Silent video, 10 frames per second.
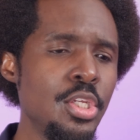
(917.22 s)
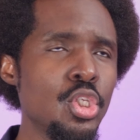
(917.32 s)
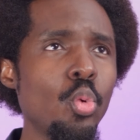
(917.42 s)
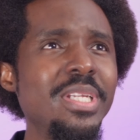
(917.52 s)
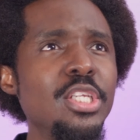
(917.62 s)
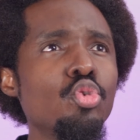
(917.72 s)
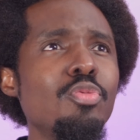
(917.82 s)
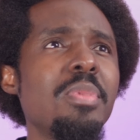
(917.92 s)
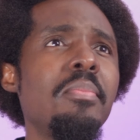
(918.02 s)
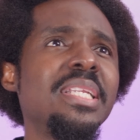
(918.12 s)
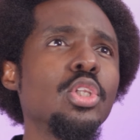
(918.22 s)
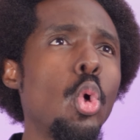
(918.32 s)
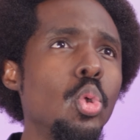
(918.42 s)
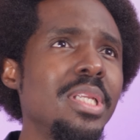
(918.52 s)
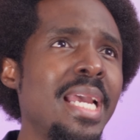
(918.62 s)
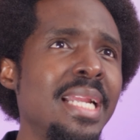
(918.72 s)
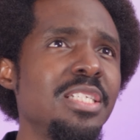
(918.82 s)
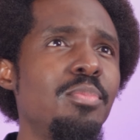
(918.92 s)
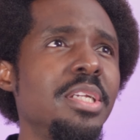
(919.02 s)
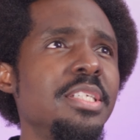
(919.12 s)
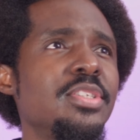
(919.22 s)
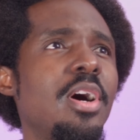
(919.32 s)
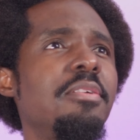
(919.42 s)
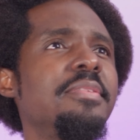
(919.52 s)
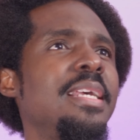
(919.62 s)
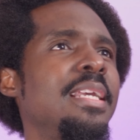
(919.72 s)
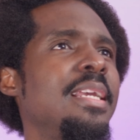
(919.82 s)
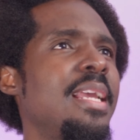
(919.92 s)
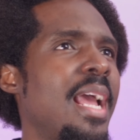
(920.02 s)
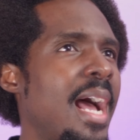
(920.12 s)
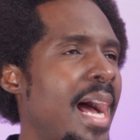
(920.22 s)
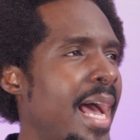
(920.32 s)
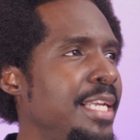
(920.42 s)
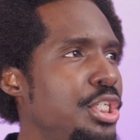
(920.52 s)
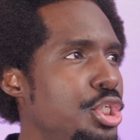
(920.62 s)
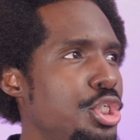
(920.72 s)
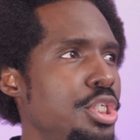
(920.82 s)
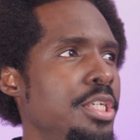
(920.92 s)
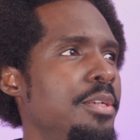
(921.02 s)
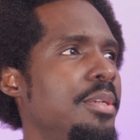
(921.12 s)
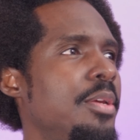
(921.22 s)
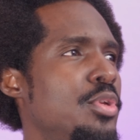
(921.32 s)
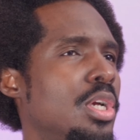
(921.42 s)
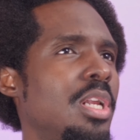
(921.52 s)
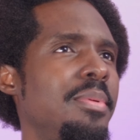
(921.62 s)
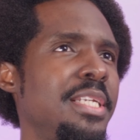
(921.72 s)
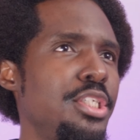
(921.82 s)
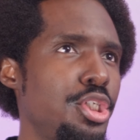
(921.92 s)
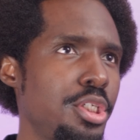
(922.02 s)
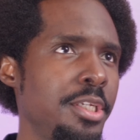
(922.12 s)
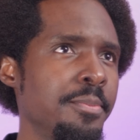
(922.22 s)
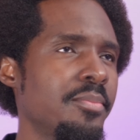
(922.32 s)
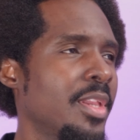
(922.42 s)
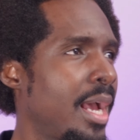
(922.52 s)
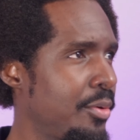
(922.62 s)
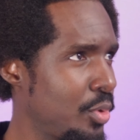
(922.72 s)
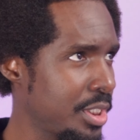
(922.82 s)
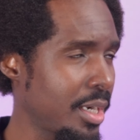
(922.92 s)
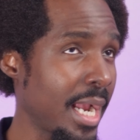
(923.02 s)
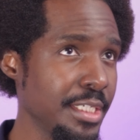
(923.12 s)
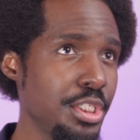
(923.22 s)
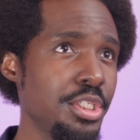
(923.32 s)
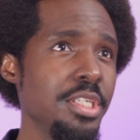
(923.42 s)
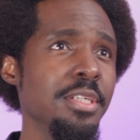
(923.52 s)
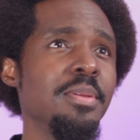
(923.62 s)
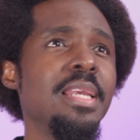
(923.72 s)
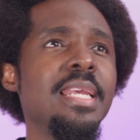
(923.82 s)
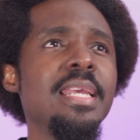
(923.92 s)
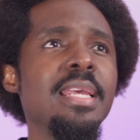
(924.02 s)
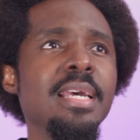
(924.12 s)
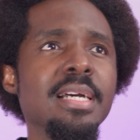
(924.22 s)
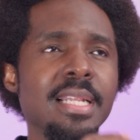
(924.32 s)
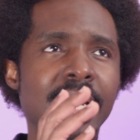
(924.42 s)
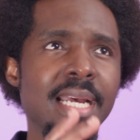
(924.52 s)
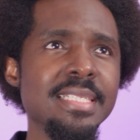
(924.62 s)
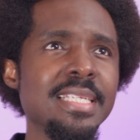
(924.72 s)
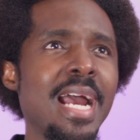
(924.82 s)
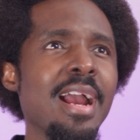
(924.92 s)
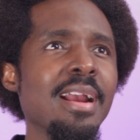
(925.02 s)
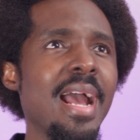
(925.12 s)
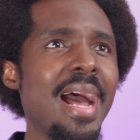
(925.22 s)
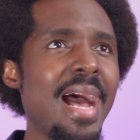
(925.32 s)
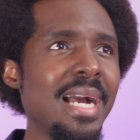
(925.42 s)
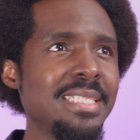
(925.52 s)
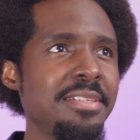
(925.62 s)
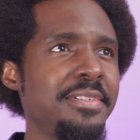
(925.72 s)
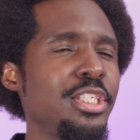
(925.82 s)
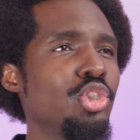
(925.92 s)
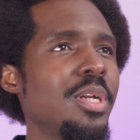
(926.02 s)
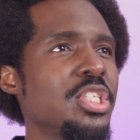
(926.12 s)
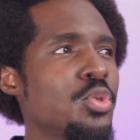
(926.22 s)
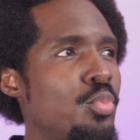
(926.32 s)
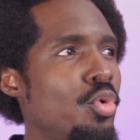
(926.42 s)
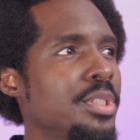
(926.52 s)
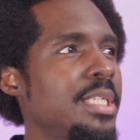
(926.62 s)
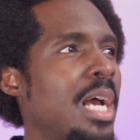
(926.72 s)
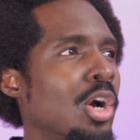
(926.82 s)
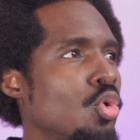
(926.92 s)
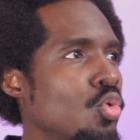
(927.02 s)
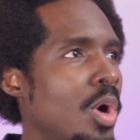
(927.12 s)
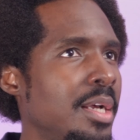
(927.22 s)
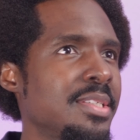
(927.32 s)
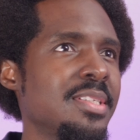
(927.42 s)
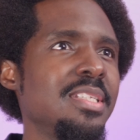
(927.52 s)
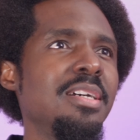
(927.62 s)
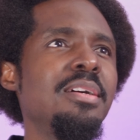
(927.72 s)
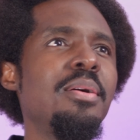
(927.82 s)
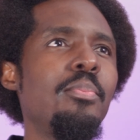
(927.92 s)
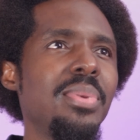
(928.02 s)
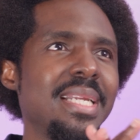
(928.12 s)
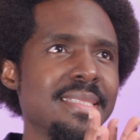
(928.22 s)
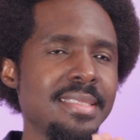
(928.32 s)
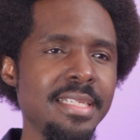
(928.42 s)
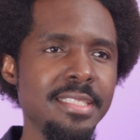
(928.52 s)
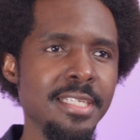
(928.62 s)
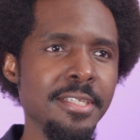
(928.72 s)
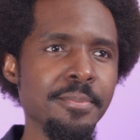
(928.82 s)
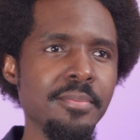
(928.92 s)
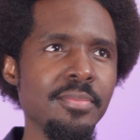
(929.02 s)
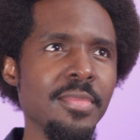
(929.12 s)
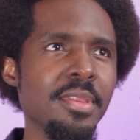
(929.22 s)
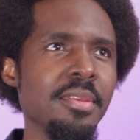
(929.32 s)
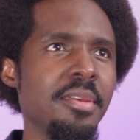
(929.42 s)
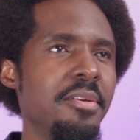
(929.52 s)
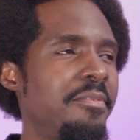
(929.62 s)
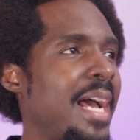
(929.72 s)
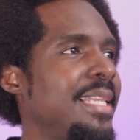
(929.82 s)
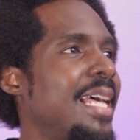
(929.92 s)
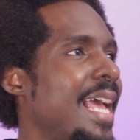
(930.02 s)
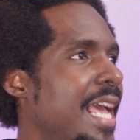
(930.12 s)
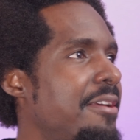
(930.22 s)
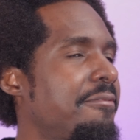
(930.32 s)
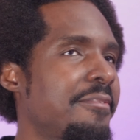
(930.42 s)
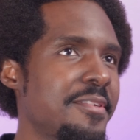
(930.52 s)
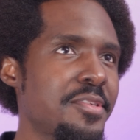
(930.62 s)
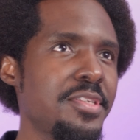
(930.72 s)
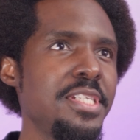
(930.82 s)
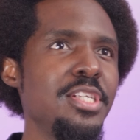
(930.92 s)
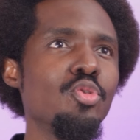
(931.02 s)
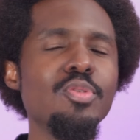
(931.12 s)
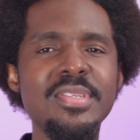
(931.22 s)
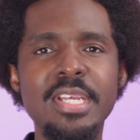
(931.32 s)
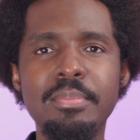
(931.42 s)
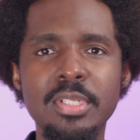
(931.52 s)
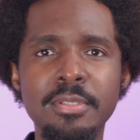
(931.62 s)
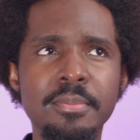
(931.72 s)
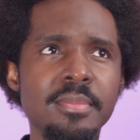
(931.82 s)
So we need to remember that only antibodies of the IgG, immunoglobulin G, which are IgG class, are actively transported across the placenta via the Fc receptor.